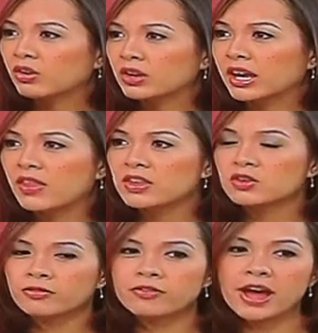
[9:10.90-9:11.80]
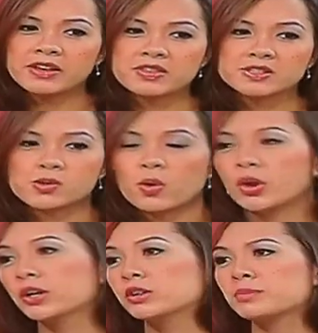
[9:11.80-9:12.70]
Okay, and then you find this
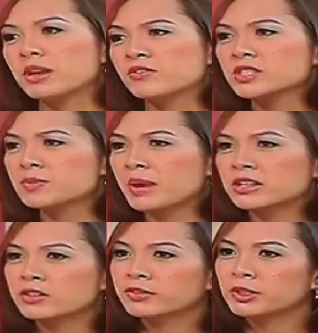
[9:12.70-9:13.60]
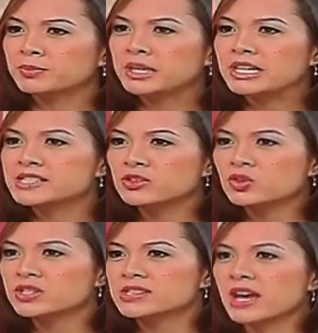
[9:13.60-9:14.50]
oil, make a visit back to the Philippines, and you
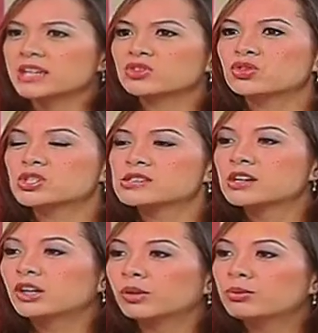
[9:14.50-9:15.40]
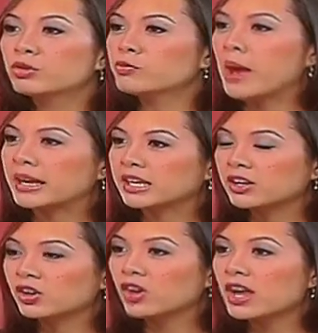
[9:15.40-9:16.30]
decide to just move back
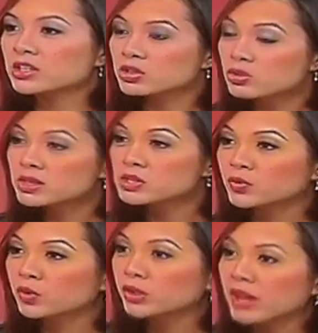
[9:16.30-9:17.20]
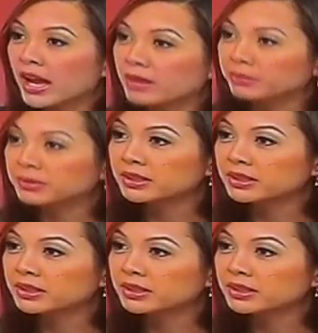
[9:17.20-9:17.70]
here and do this full time.